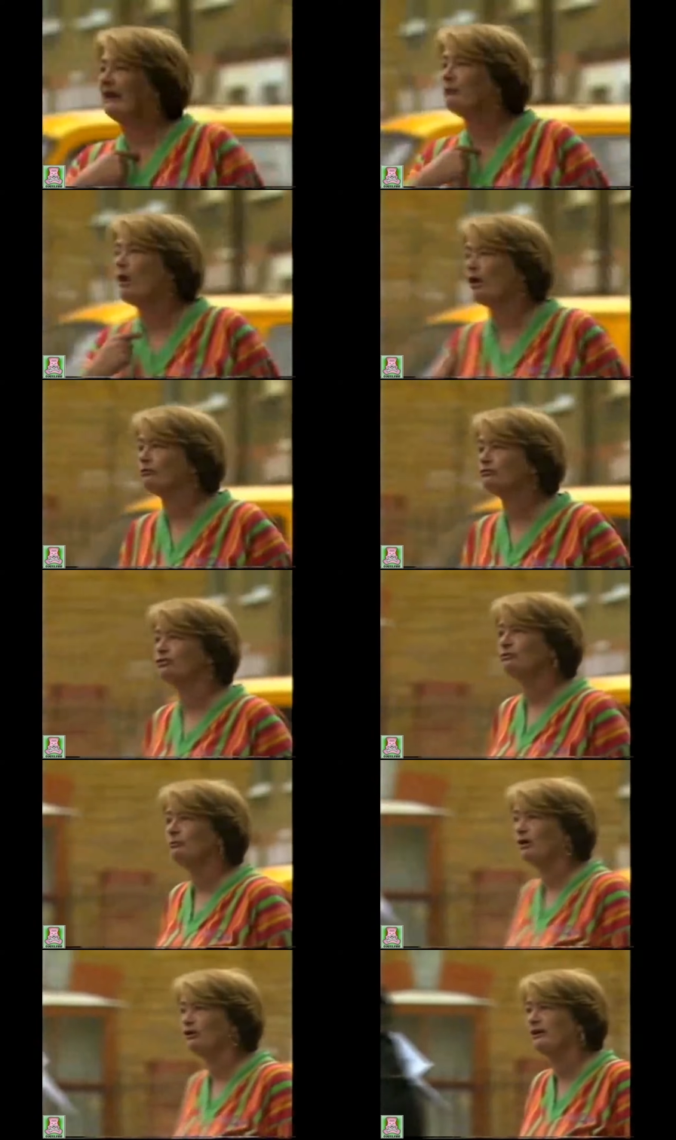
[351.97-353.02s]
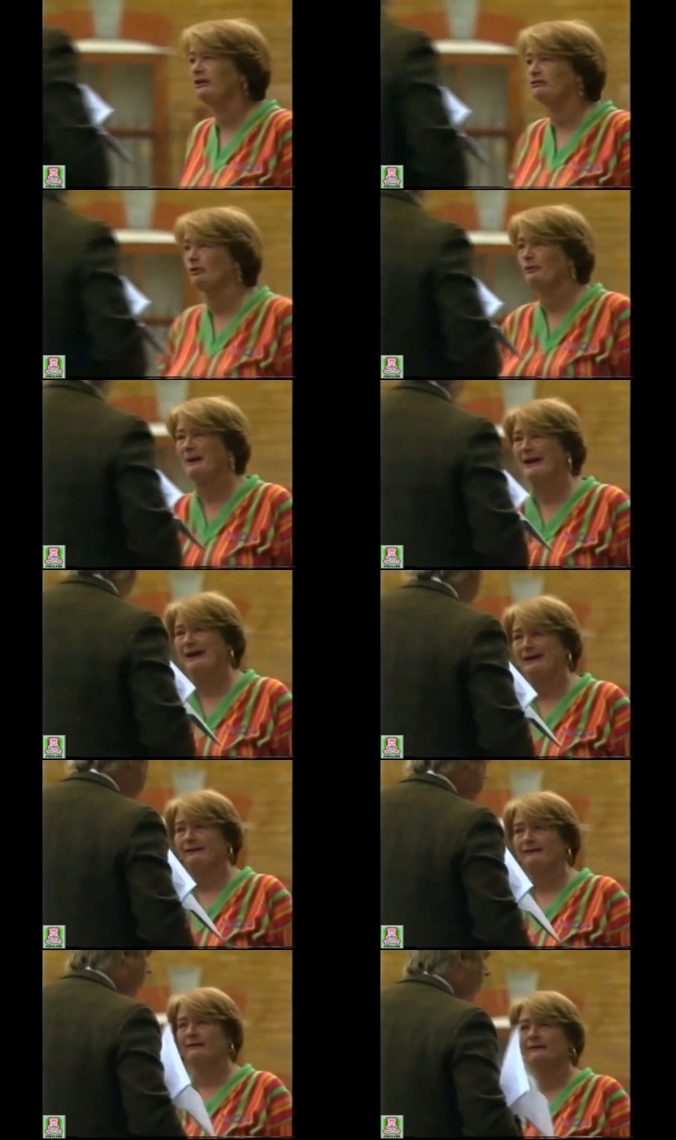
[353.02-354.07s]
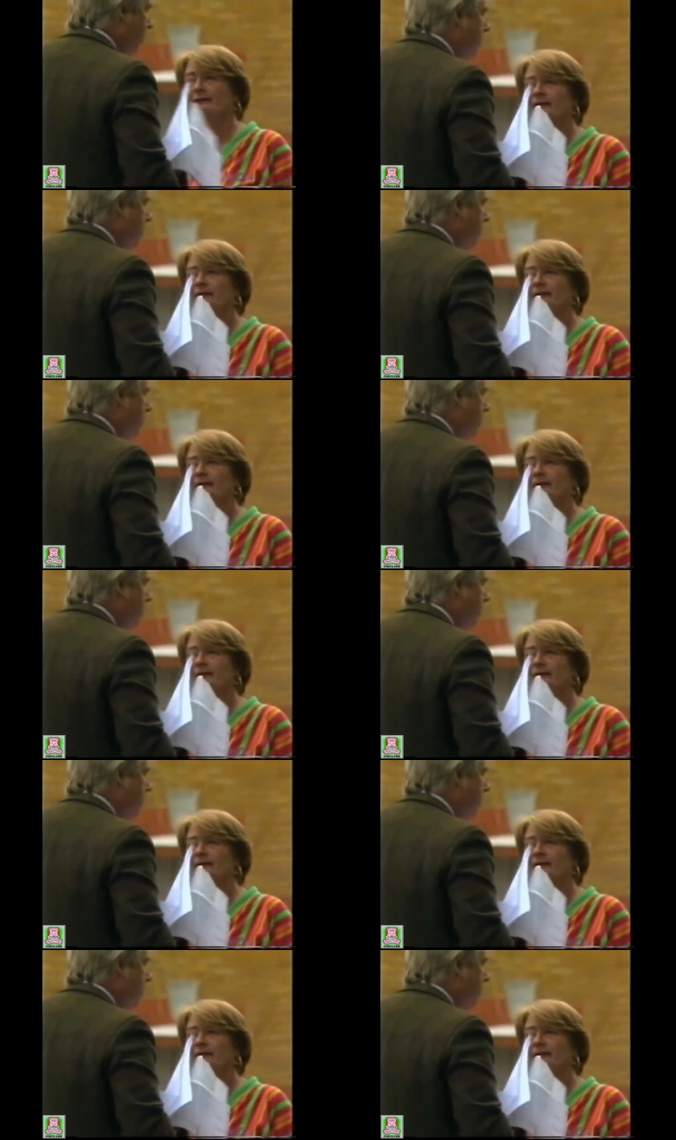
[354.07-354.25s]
done it. What, what are you going to do about it? What's the